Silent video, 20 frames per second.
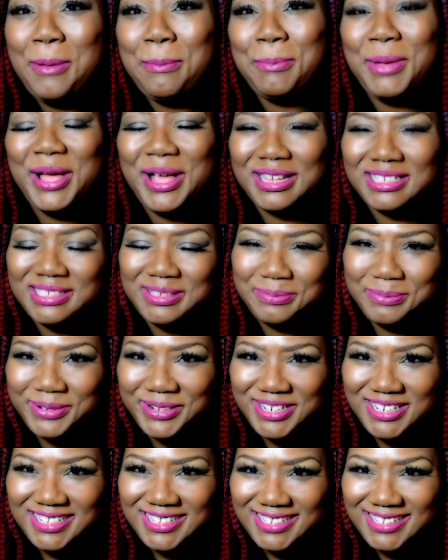Boss
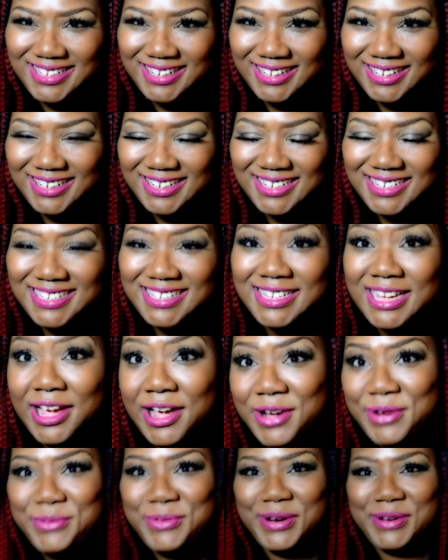Priestess,
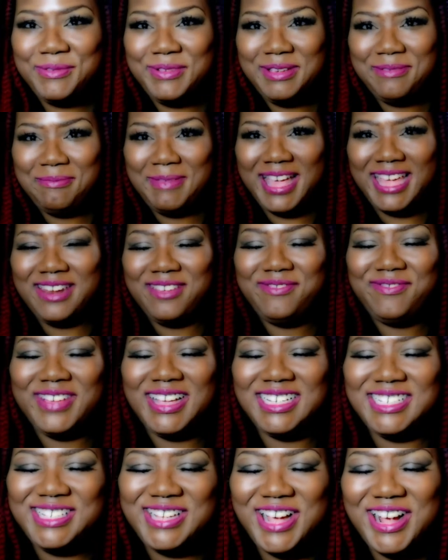where we
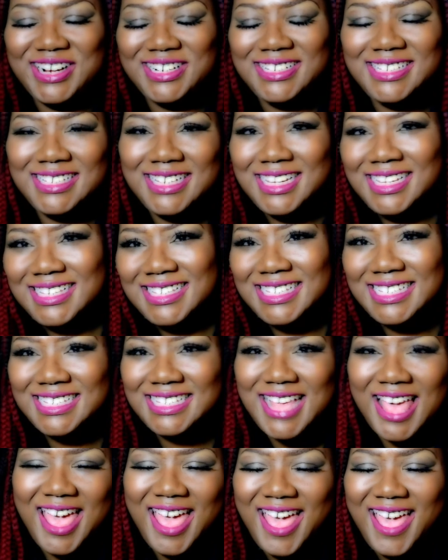manifest our
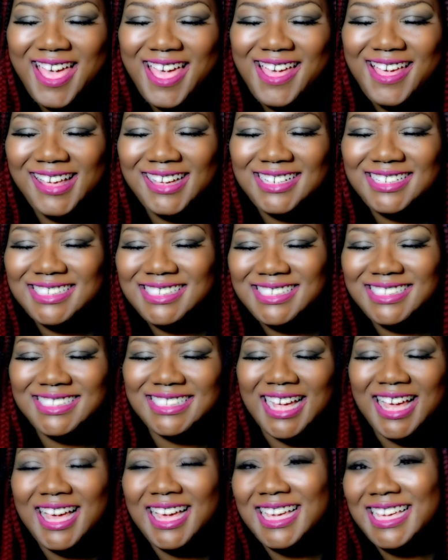success.
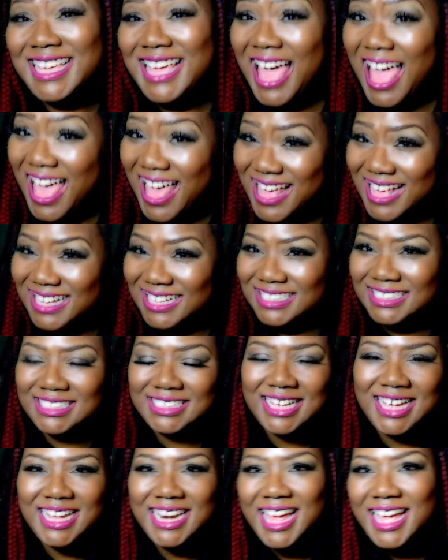Yes,
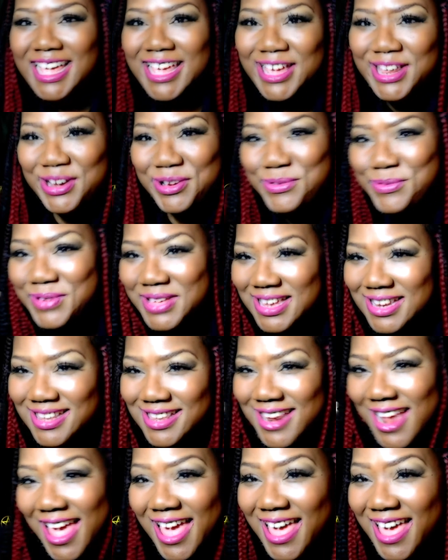can I get a
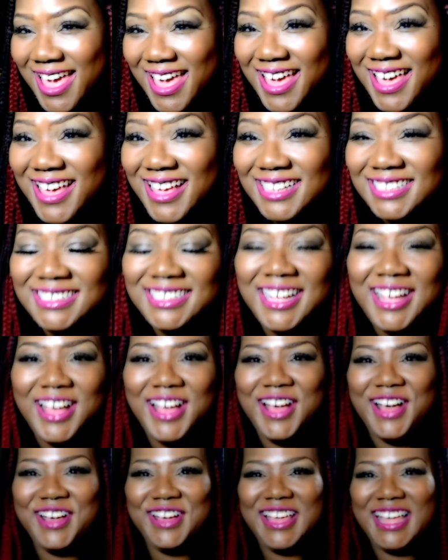witness?
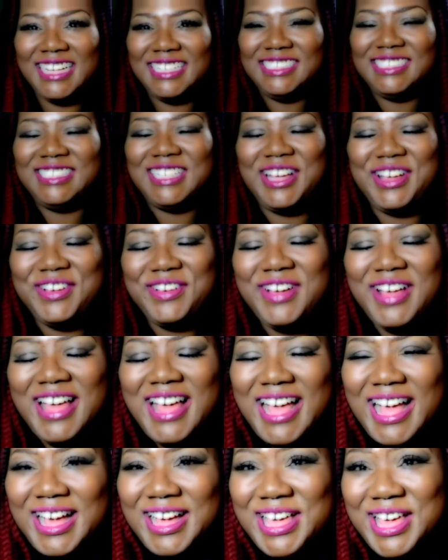Okay, so
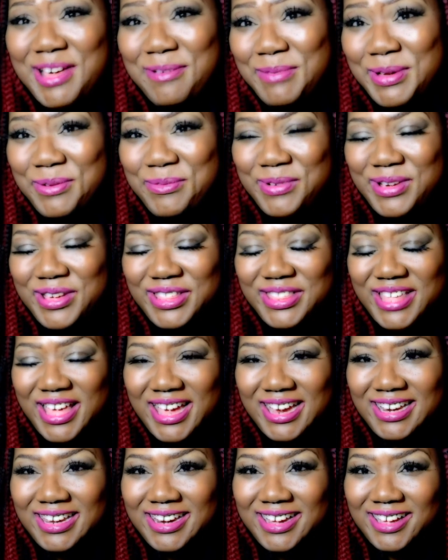coming with
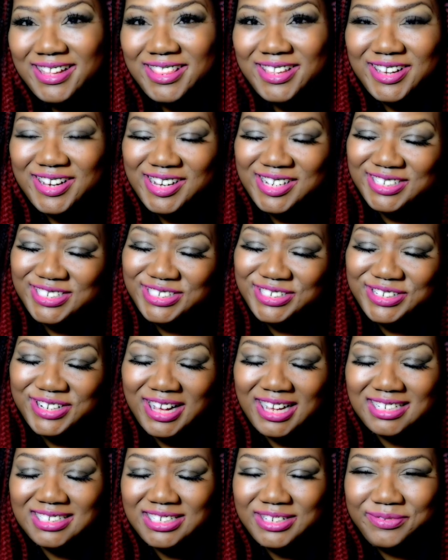another
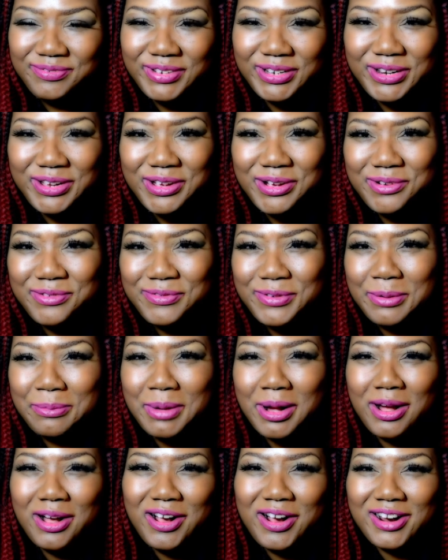astrology video for
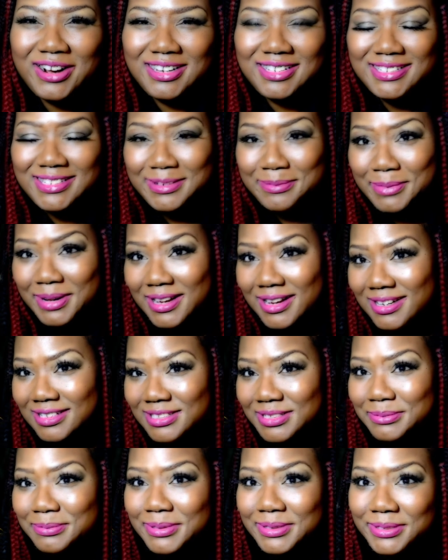my artists and my
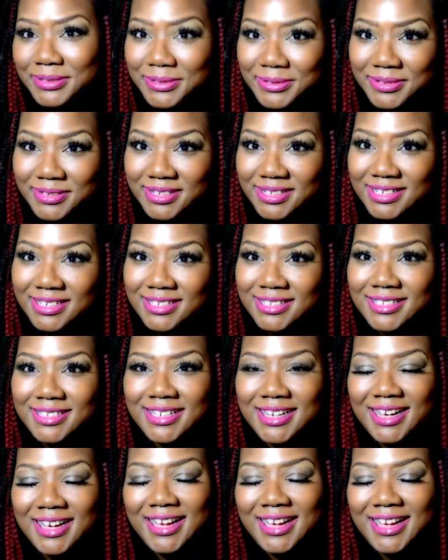entrepreneurs.